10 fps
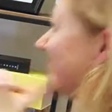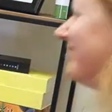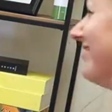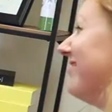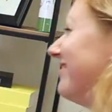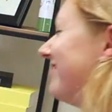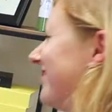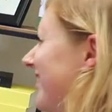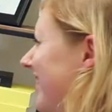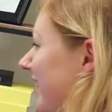
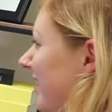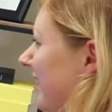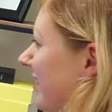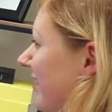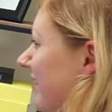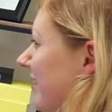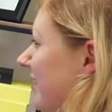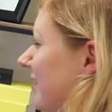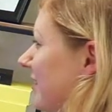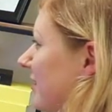
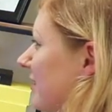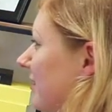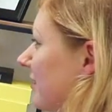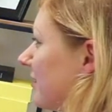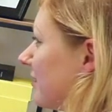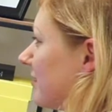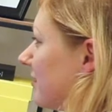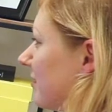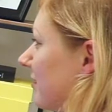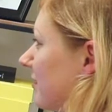
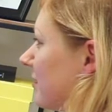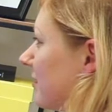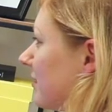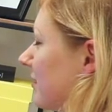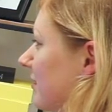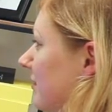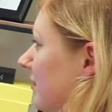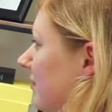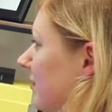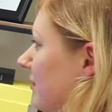
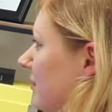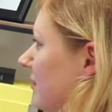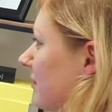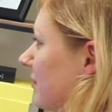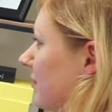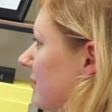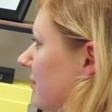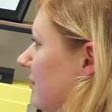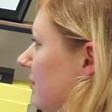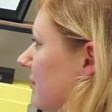
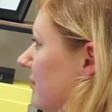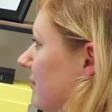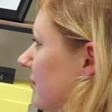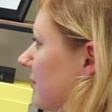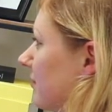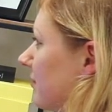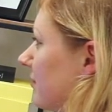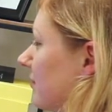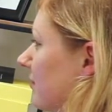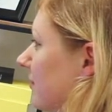
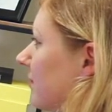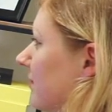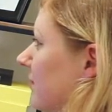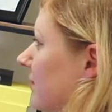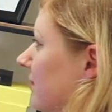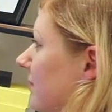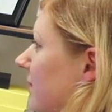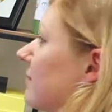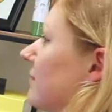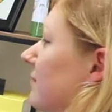The person shown says nothing.